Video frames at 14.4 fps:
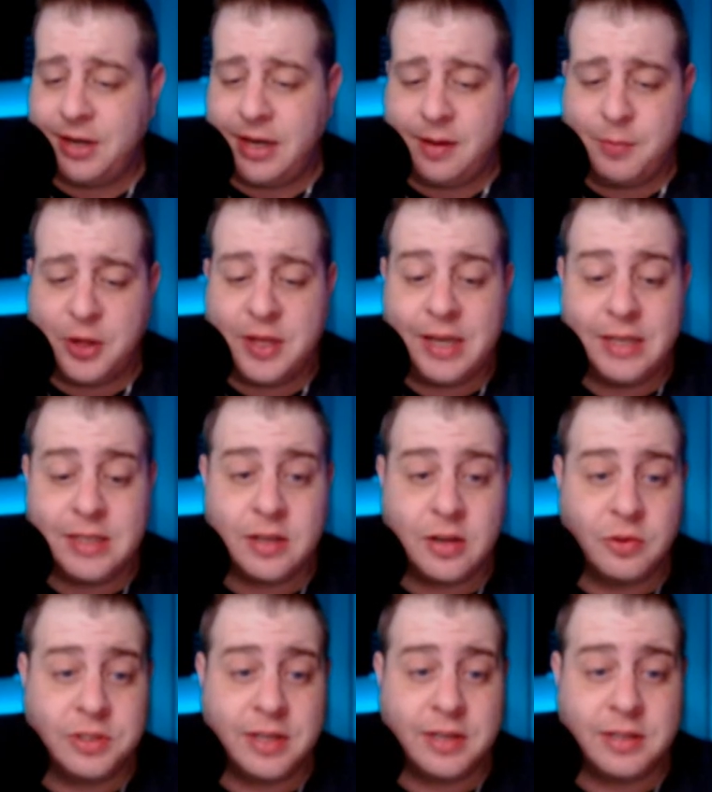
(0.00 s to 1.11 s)
a.m. on the East
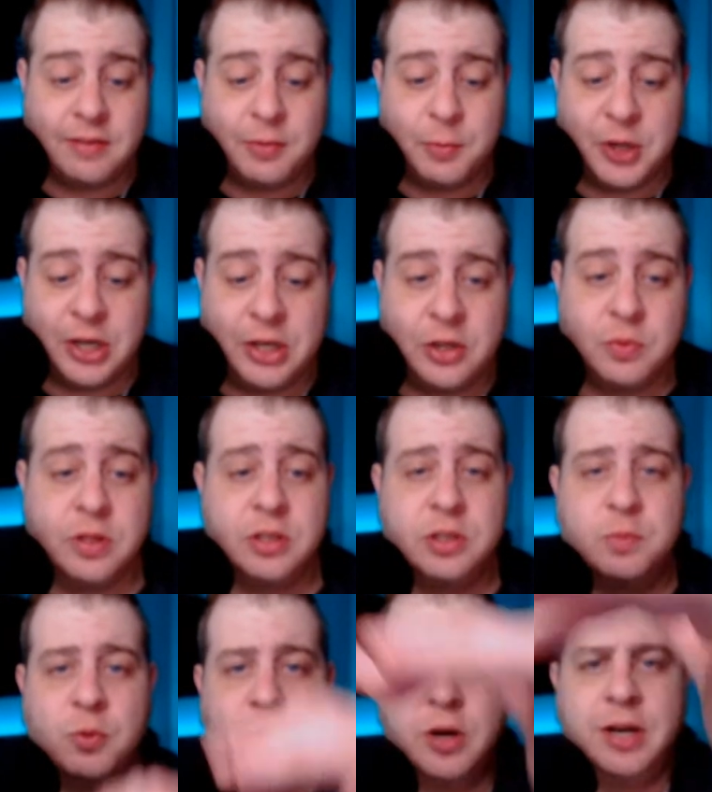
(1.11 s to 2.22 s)
Coast. How's everybody doing
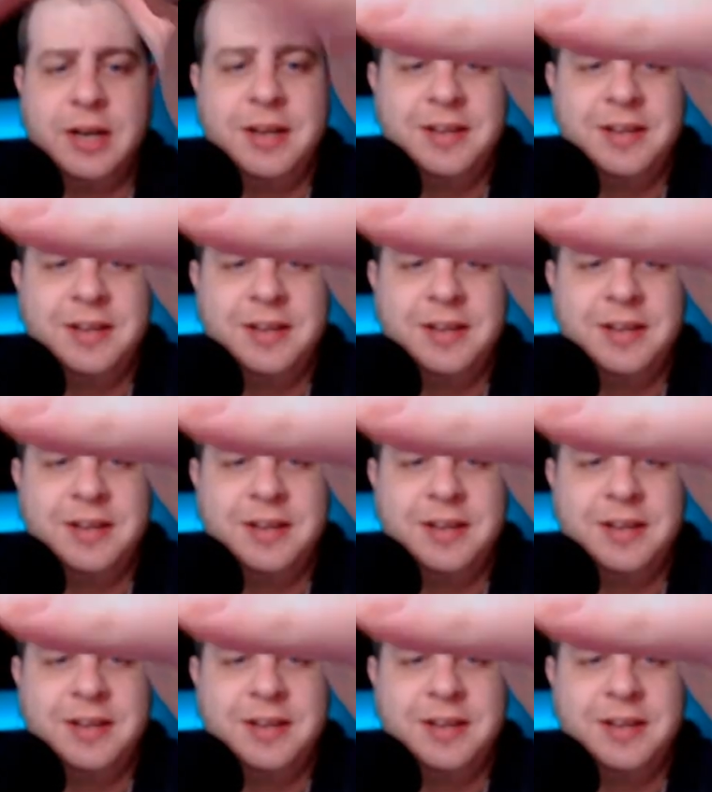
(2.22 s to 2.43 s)
this morning?